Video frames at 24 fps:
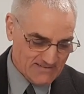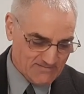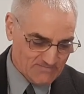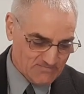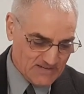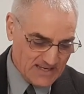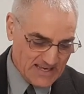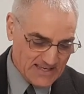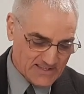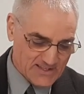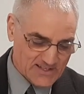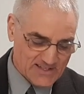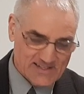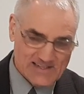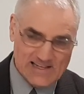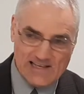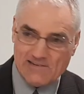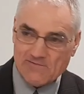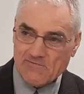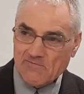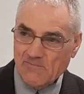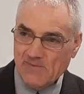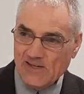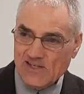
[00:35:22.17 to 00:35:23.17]
Nathan
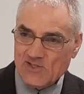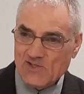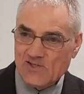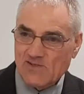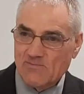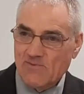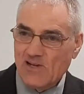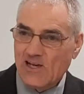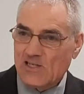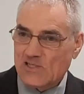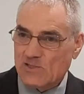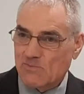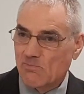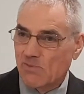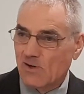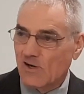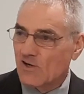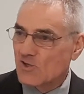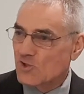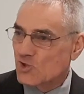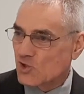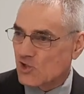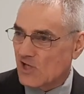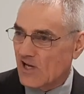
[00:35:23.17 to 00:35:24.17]
left me some nice
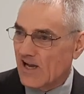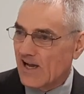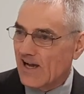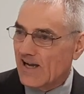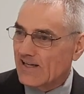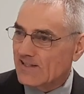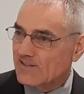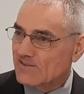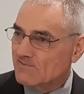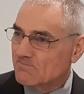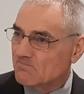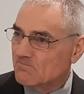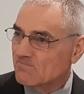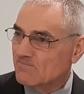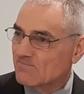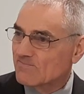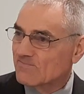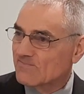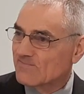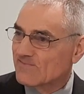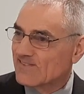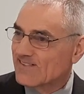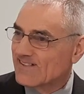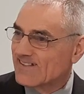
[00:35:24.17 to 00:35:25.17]
bird shot,
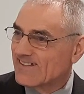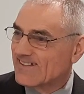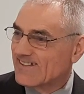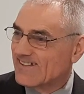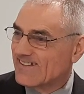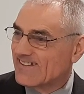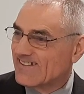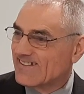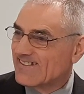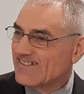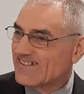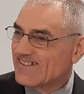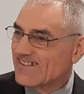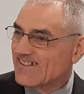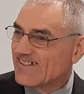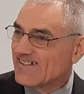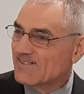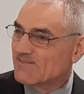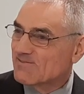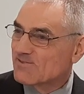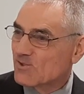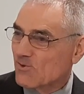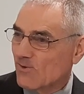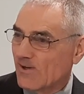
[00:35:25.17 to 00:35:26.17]
uh,
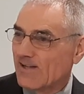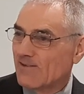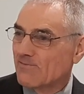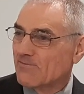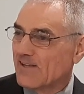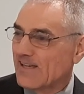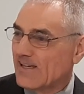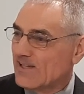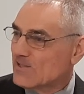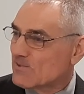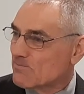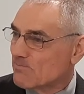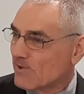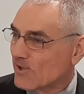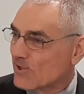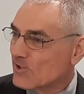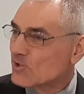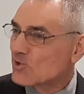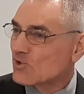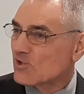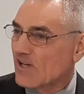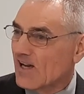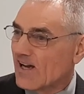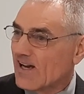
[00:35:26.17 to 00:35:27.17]
12 gauge
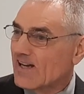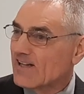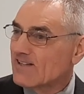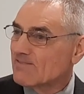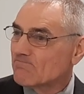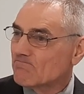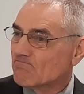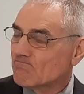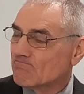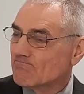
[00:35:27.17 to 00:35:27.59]
bird shot.